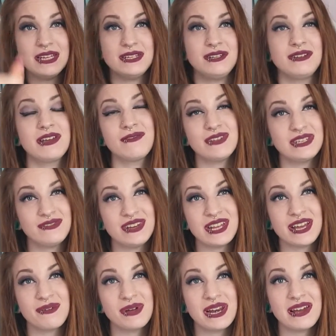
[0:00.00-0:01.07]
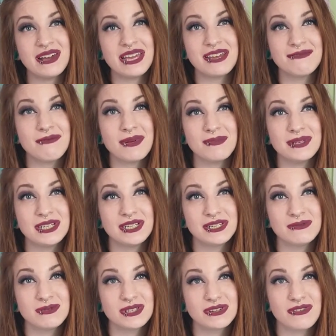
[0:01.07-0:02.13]
to give this video a like and remember to
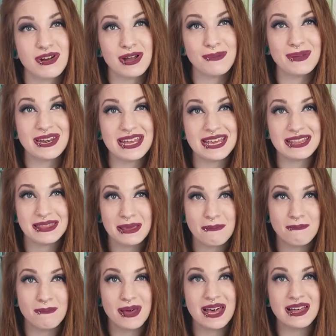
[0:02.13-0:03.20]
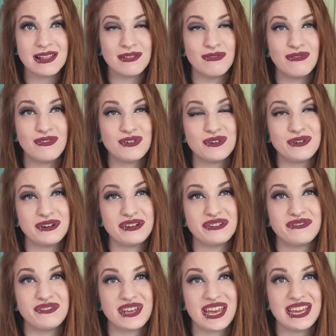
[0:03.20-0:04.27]
subscribe and hit the bell for
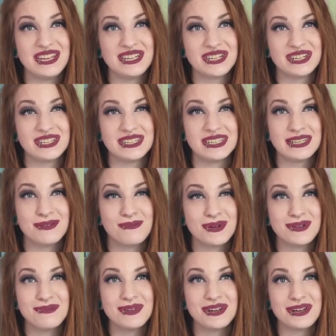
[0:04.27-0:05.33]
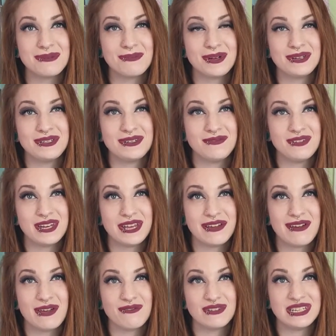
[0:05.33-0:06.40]
notifications. At the moment, I post a video
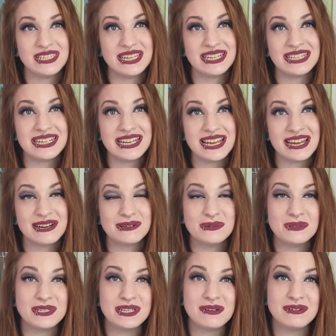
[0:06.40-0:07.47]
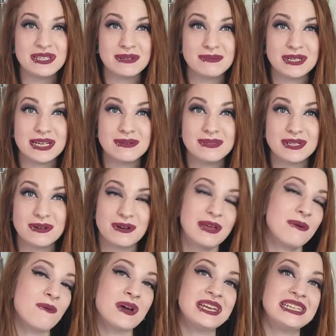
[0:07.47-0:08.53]
every Sunday and also sometimes on a
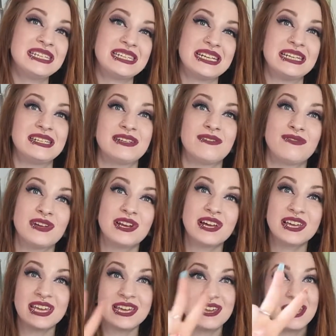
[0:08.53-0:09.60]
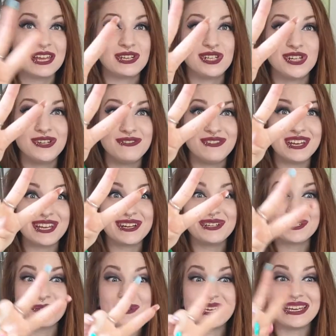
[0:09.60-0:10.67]
Wednesday. So if you're lucky, you get two videos
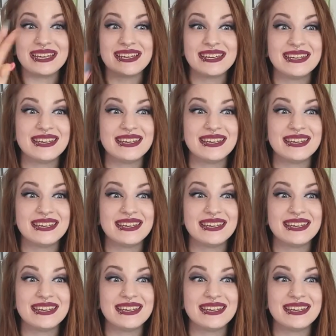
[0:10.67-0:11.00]
a week.